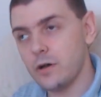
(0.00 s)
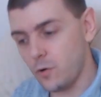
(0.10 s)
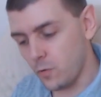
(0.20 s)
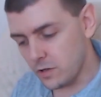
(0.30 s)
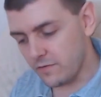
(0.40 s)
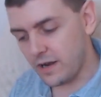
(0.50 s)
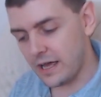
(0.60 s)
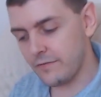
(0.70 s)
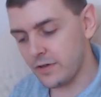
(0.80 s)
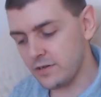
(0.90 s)
all the
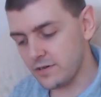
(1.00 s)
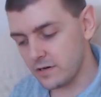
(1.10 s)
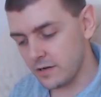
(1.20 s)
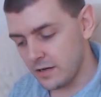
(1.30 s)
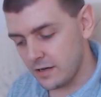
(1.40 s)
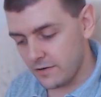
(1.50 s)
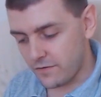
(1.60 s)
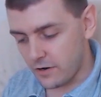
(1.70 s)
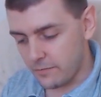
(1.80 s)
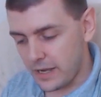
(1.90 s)
flavours
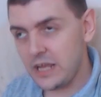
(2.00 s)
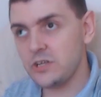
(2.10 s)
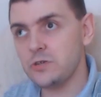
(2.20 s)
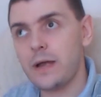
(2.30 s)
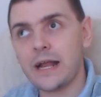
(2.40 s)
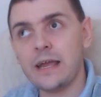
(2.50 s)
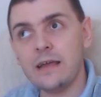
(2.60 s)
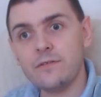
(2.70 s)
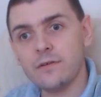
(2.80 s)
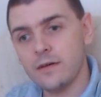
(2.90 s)
from each
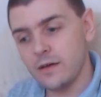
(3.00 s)
packet